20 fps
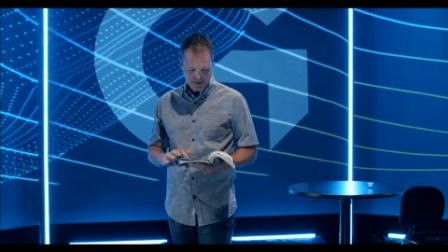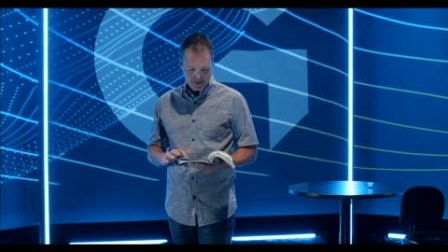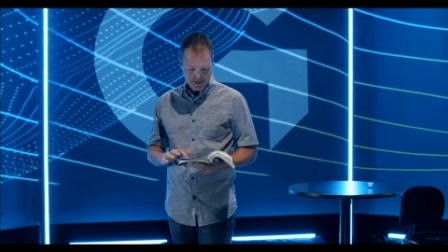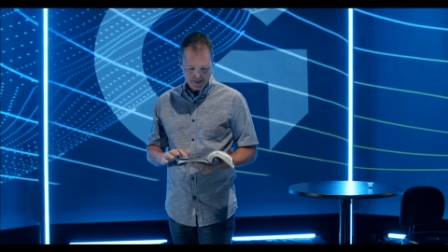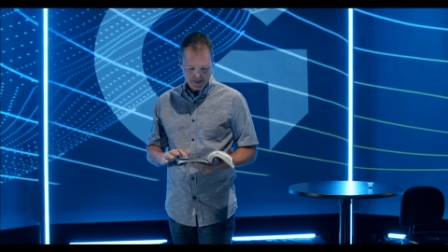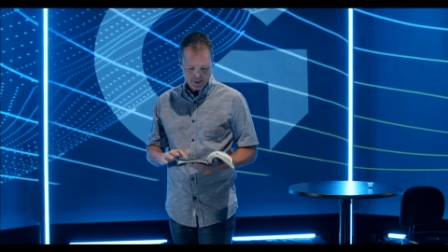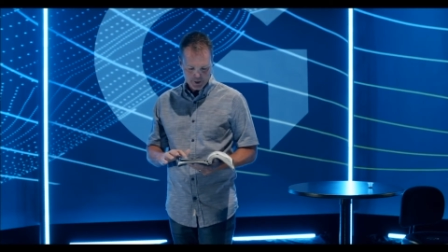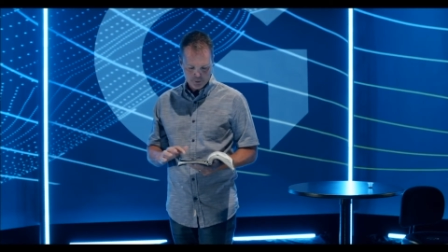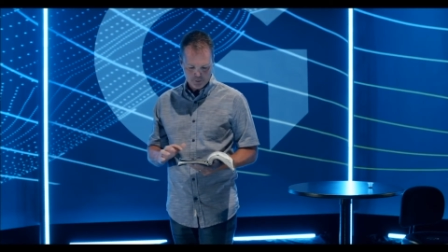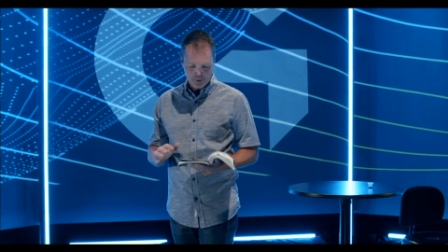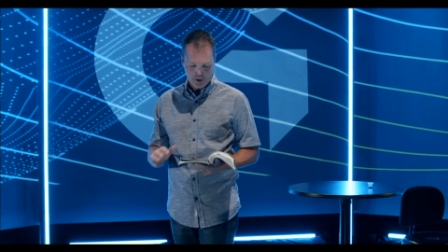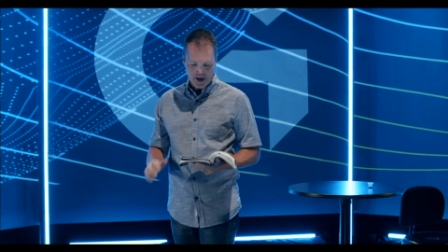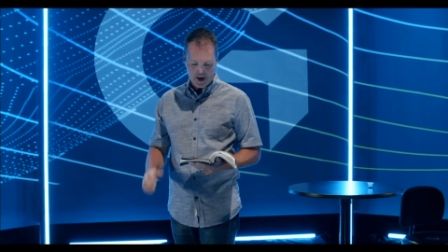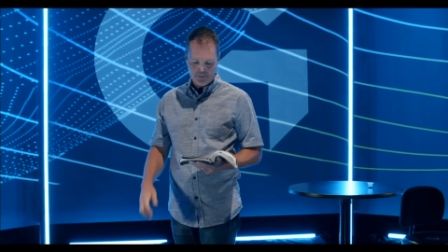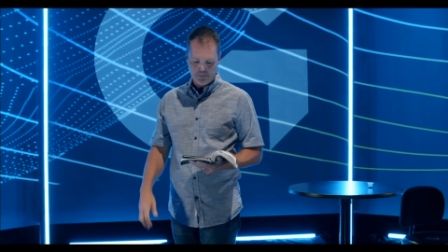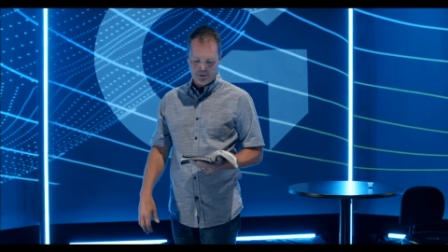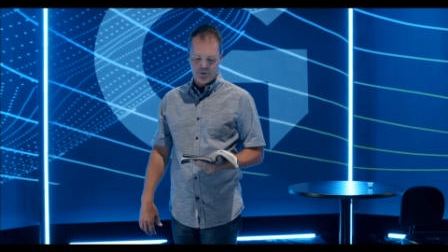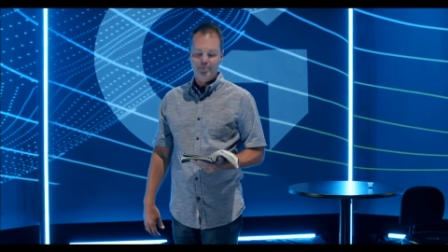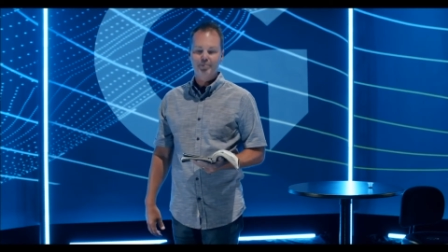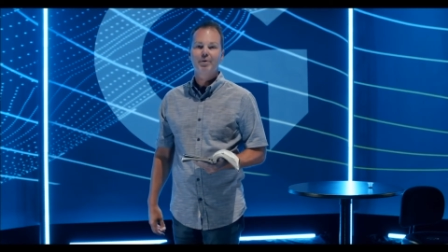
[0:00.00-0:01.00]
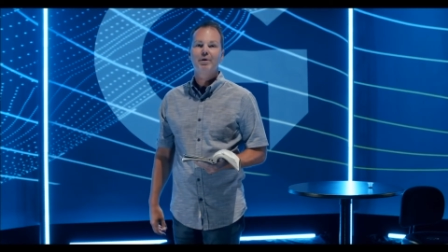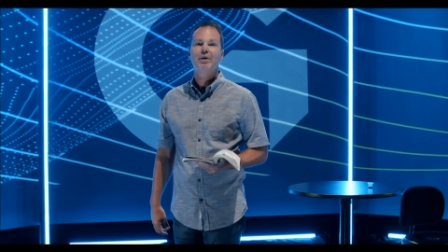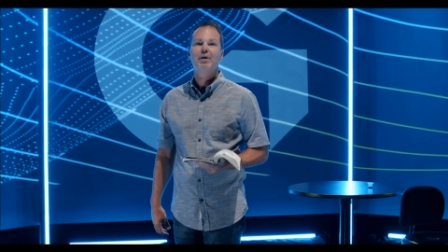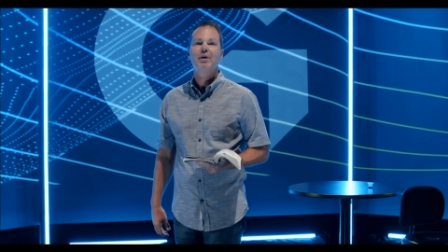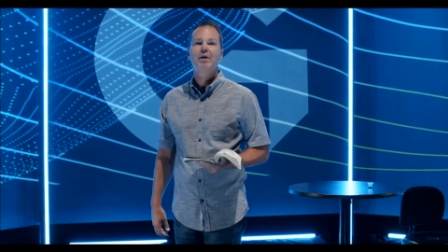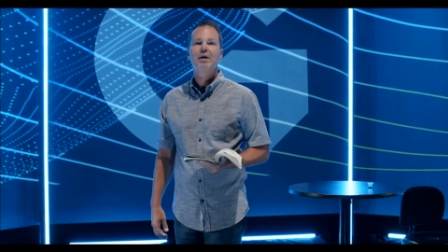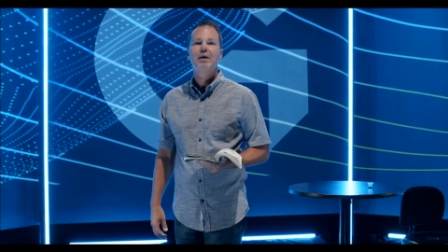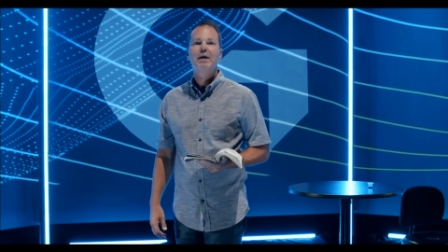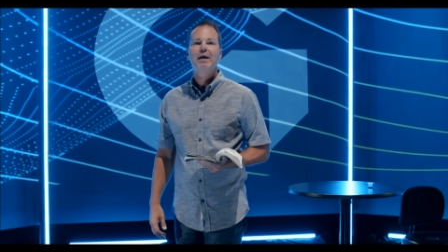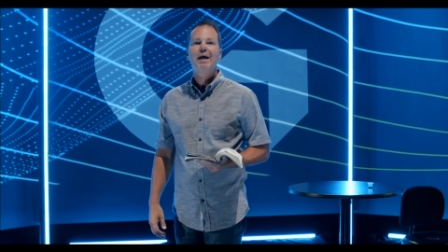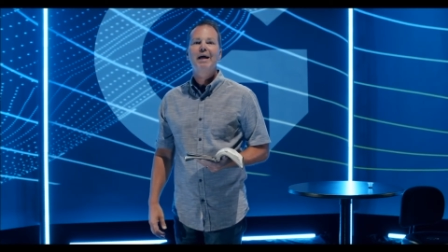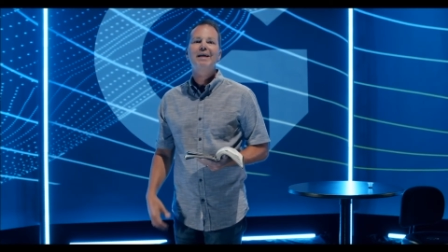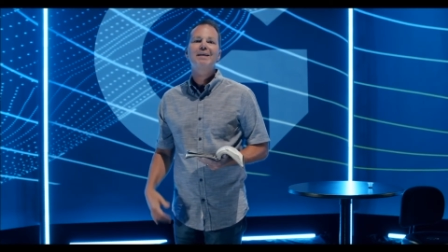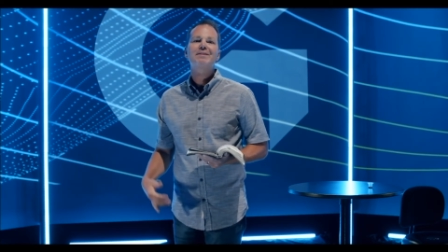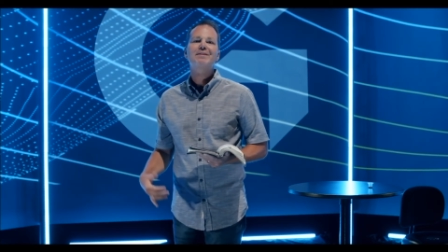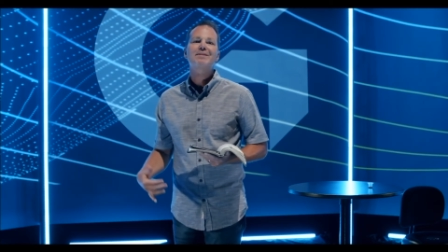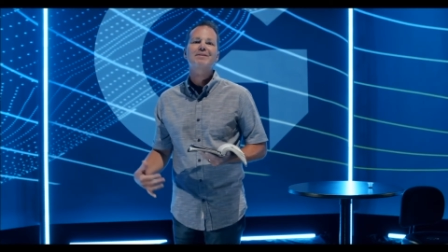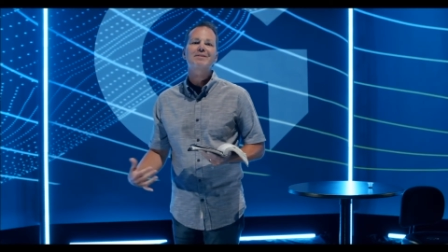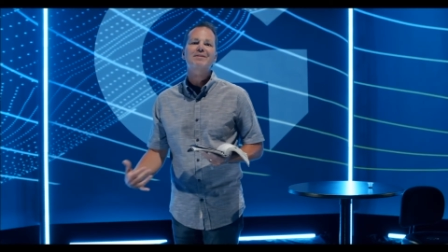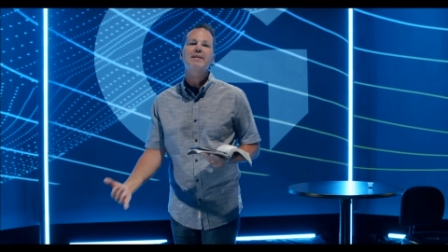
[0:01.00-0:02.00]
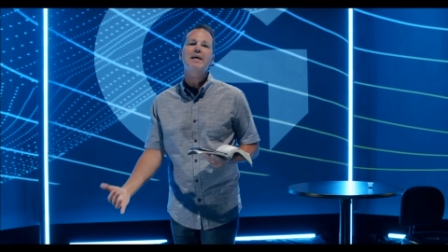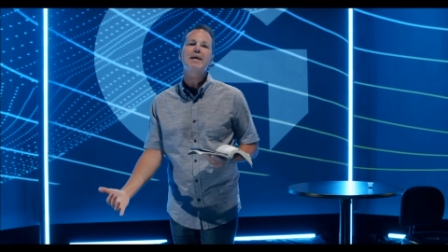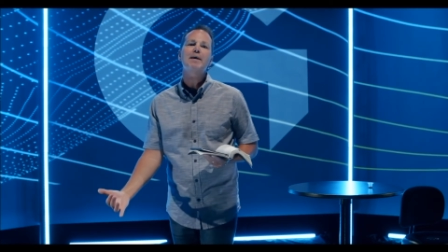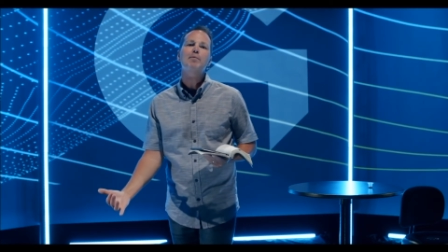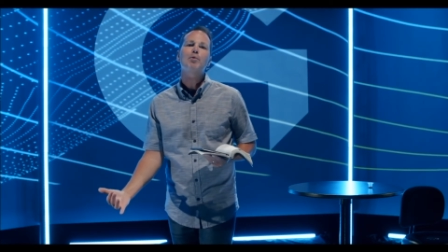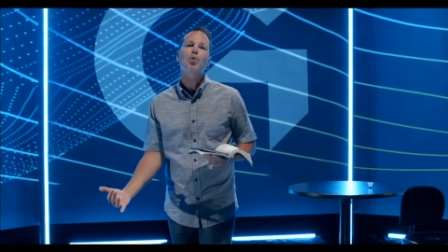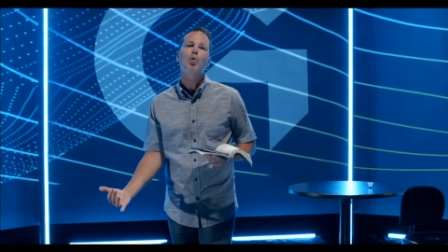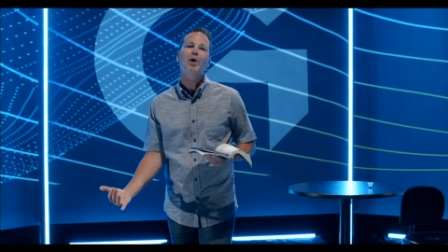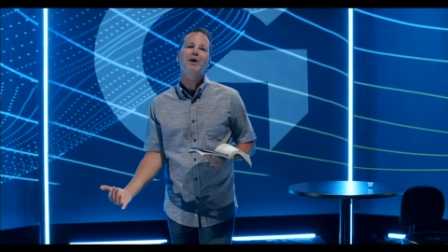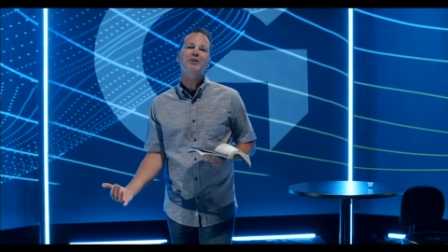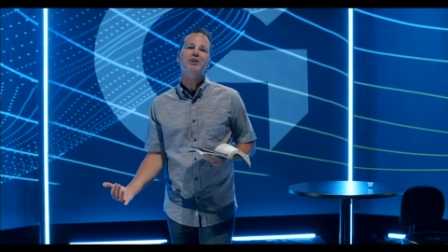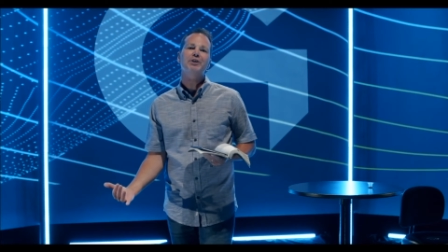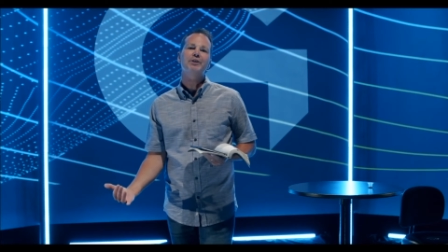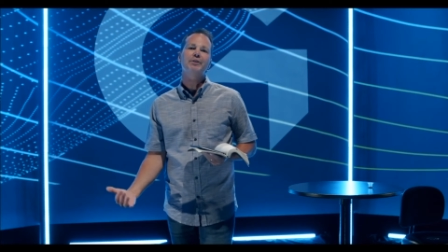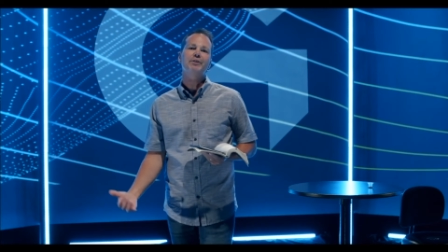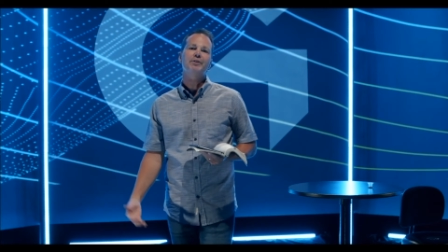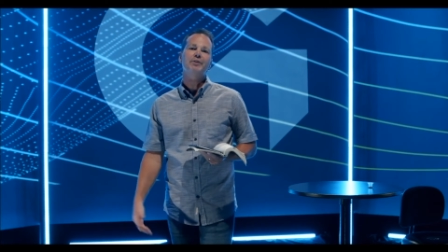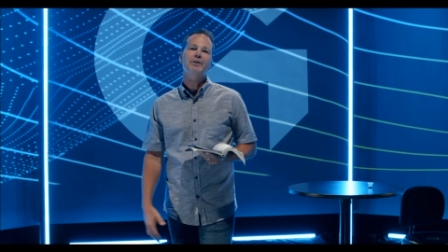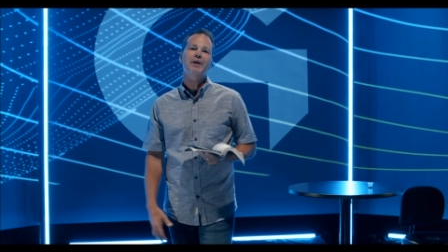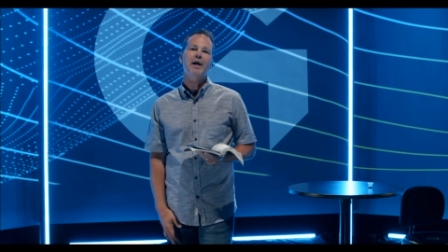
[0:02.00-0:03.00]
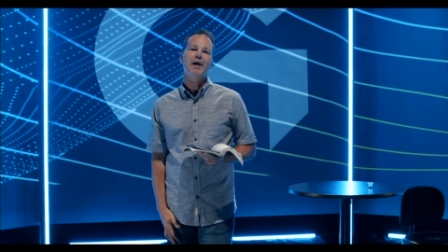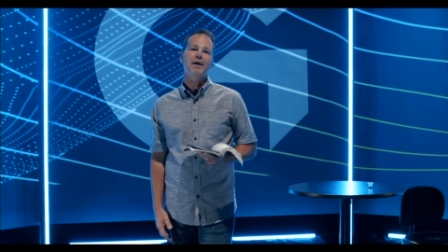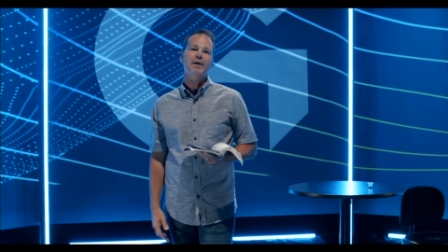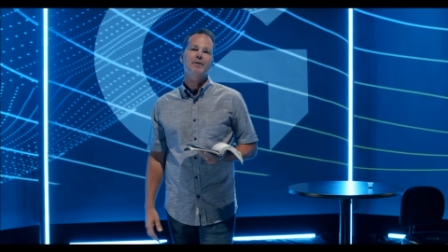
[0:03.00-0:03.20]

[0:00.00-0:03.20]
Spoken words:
his problem. And it's the same question today.